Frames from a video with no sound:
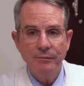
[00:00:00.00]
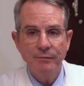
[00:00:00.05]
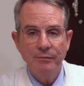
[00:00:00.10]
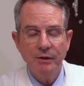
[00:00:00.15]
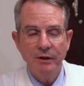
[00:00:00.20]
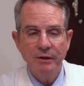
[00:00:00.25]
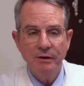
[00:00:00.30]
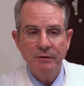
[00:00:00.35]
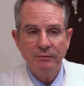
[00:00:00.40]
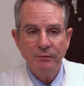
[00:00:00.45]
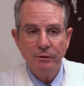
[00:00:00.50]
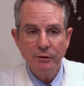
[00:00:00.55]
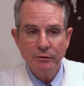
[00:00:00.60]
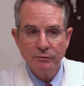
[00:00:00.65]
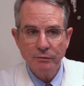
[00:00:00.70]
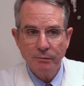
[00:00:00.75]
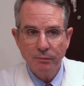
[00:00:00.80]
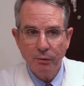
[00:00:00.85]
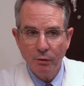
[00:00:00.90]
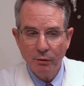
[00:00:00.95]
The
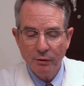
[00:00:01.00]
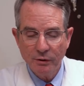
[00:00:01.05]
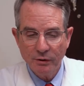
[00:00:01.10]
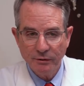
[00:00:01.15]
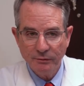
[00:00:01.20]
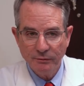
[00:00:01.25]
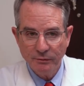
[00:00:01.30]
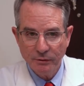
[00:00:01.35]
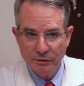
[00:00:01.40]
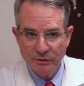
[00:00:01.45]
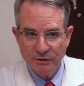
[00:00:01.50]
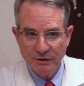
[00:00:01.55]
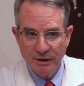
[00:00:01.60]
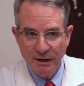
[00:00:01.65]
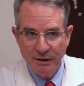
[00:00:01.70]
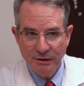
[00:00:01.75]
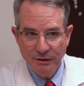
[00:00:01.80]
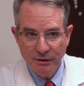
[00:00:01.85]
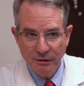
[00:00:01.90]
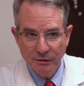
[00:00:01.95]
first report of the first
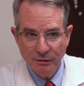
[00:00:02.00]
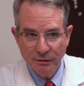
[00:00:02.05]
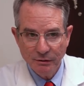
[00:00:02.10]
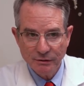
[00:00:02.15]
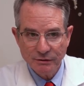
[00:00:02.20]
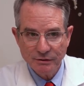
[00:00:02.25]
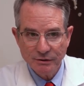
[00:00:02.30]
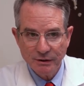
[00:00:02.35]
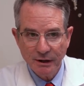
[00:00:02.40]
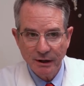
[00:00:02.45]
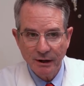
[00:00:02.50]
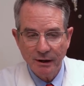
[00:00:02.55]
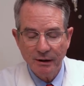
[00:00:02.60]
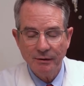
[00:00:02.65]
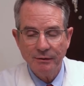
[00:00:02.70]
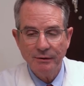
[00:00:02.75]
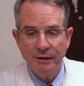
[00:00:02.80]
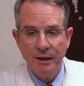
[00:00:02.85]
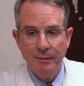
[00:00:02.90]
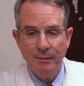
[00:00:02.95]
10 years
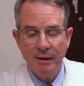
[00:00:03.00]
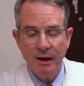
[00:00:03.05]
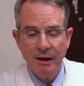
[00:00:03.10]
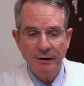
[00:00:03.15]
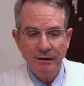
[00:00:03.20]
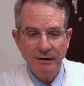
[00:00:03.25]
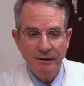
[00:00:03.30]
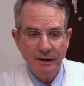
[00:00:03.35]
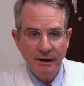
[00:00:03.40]
came out in